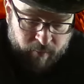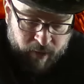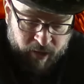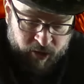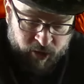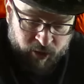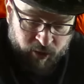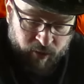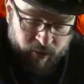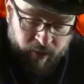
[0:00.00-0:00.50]
make
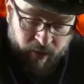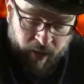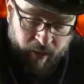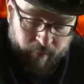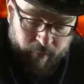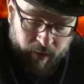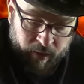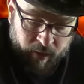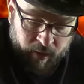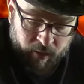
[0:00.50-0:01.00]
sure that I
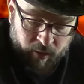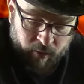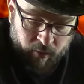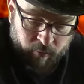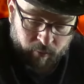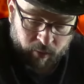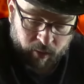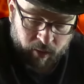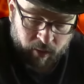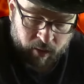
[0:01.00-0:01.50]
beat
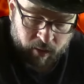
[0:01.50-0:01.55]
him.